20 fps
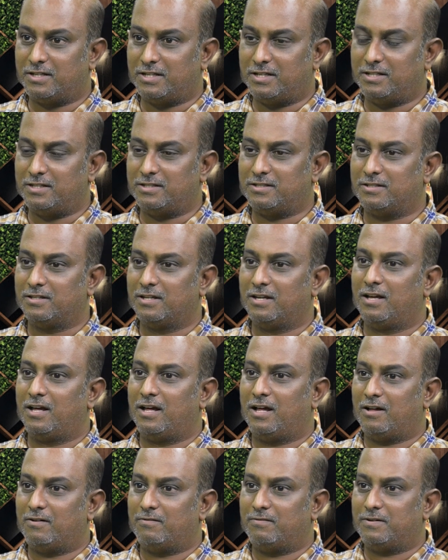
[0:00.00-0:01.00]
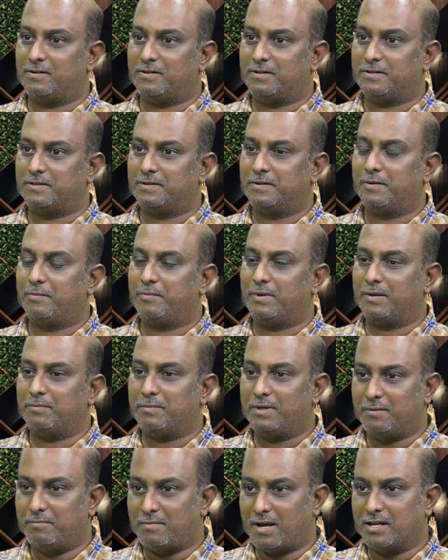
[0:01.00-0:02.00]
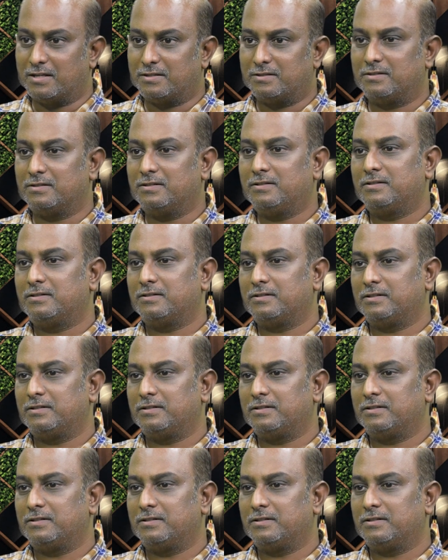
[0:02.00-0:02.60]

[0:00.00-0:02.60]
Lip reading: he is our pyramid master,